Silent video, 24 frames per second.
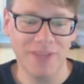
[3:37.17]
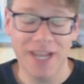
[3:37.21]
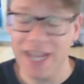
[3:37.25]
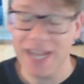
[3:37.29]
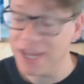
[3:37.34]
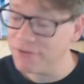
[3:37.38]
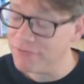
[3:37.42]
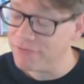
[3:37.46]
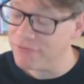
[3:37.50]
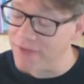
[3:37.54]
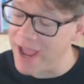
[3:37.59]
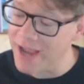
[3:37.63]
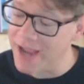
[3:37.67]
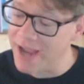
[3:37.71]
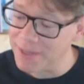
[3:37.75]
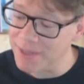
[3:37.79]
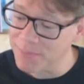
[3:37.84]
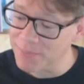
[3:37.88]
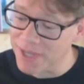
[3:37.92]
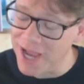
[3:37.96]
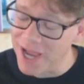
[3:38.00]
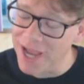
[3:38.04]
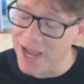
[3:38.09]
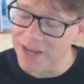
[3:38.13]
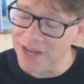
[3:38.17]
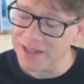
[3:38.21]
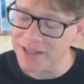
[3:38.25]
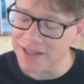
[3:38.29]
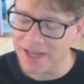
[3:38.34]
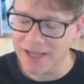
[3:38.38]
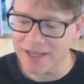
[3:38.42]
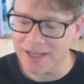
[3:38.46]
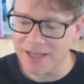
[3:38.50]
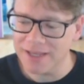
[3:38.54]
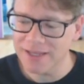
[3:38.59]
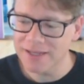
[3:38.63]
in fact i'm kind of
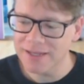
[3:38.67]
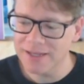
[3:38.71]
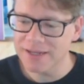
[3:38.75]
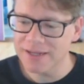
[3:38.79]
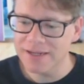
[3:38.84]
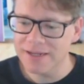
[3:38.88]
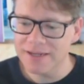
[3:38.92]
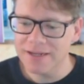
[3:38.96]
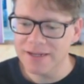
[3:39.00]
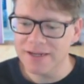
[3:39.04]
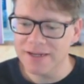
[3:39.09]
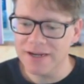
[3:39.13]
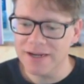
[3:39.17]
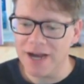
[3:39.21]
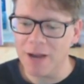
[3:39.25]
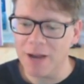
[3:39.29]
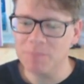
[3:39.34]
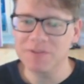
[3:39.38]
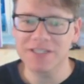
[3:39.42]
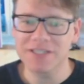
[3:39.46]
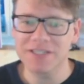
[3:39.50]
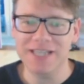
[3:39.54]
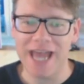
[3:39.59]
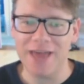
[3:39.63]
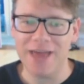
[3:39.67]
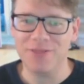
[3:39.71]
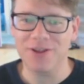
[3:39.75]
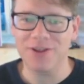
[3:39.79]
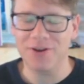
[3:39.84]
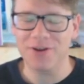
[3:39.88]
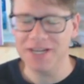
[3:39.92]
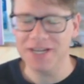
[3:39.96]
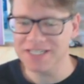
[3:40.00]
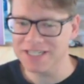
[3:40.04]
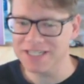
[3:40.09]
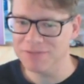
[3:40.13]
like upset
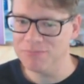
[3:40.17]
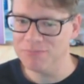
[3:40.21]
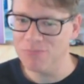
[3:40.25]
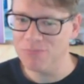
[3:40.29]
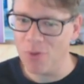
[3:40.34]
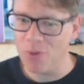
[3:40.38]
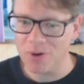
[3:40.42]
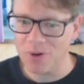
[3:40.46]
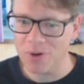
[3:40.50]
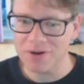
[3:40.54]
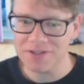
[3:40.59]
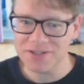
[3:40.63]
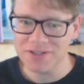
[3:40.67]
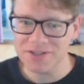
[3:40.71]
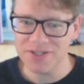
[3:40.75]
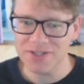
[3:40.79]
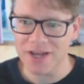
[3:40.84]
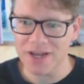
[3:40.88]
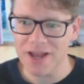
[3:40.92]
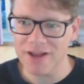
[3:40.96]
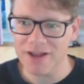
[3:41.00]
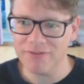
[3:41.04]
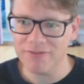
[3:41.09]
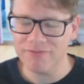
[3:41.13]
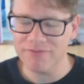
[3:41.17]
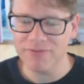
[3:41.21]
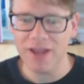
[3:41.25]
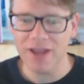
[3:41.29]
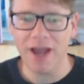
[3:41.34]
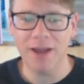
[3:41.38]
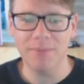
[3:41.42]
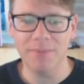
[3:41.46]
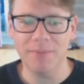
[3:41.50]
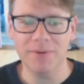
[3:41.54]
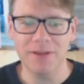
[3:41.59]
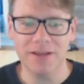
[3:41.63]
there isn't more stuff
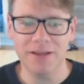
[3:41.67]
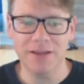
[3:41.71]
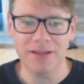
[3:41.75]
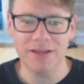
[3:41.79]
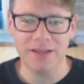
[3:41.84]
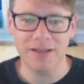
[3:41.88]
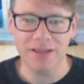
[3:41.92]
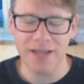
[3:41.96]
I, yeah